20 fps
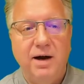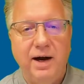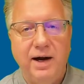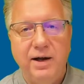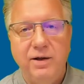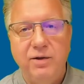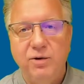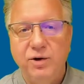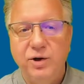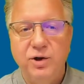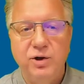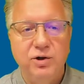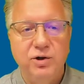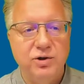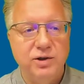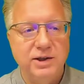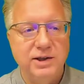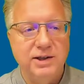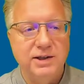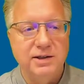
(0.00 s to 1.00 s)
I either
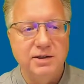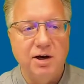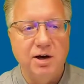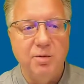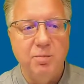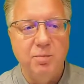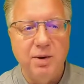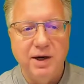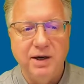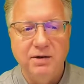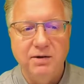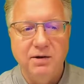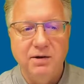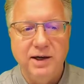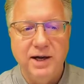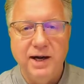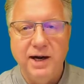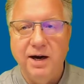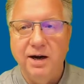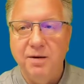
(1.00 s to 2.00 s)
usually start by
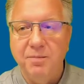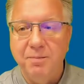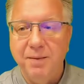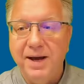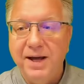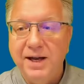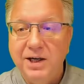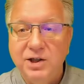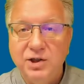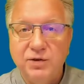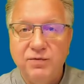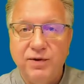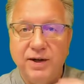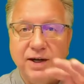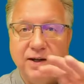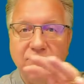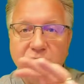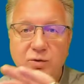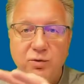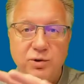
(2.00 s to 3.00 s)
clicking on Manage
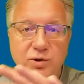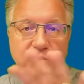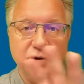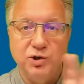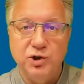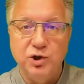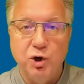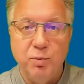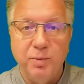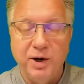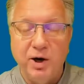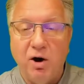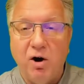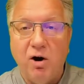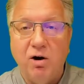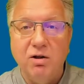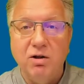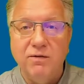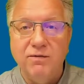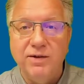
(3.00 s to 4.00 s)
Events, which will show me
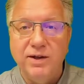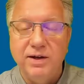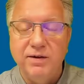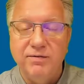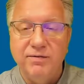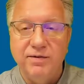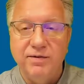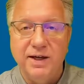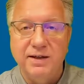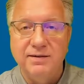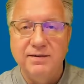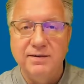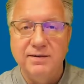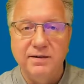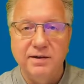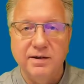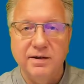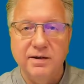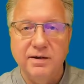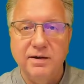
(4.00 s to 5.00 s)
all of the
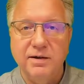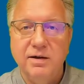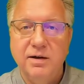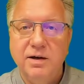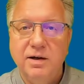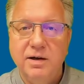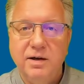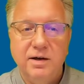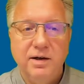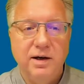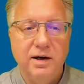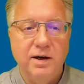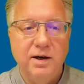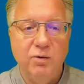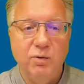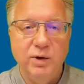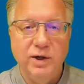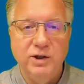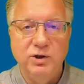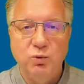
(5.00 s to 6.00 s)
events in
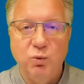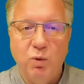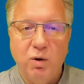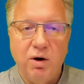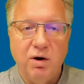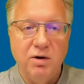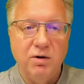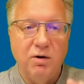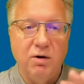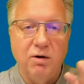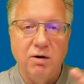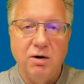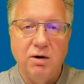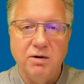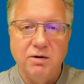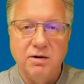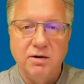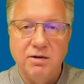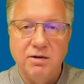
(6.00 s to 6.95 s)
Reach 1, or I'll